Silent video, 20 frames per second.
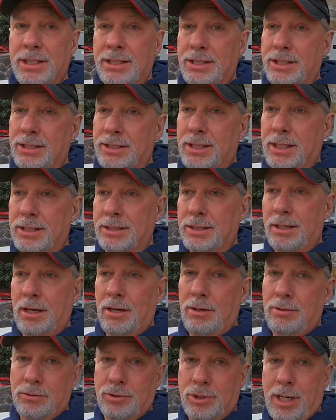It just doesn't
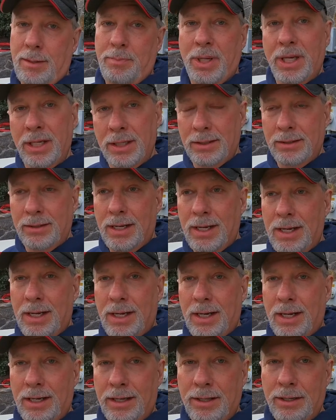go drop in.
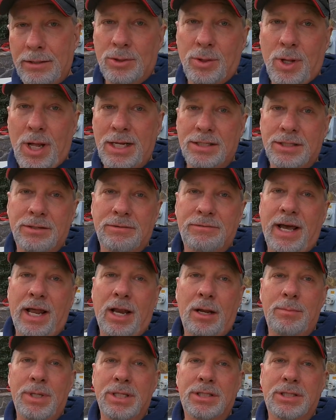There's lots of
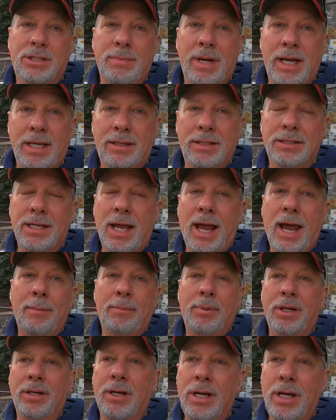elements to make this
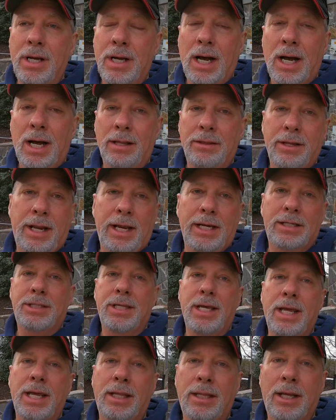happen. The next
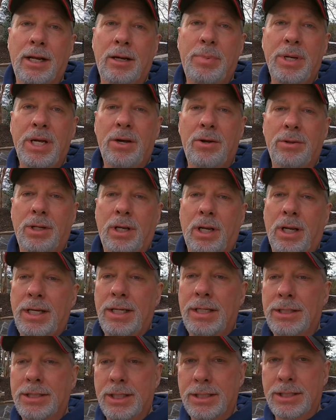thing that'll be on the
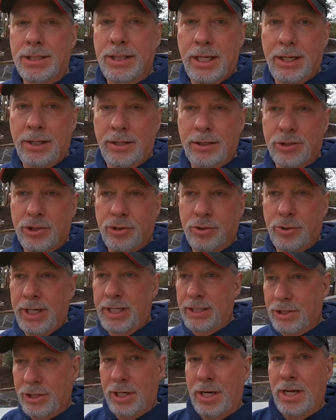list is digging a
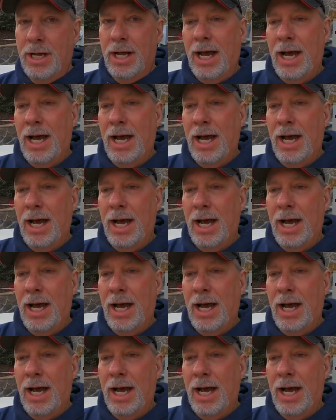trench.